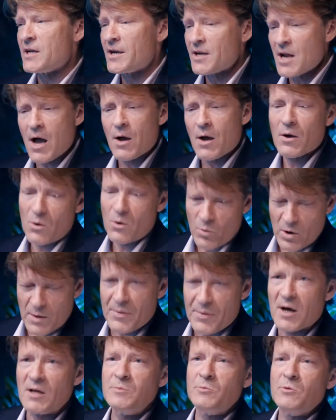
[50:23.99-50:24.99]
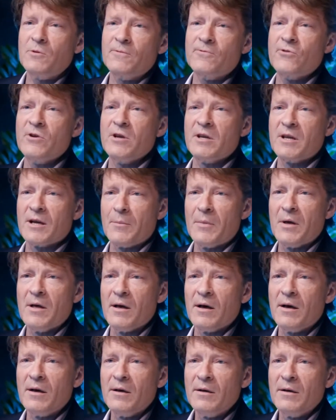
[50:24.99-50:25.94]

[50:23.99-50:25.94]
no, we're passport free, come here.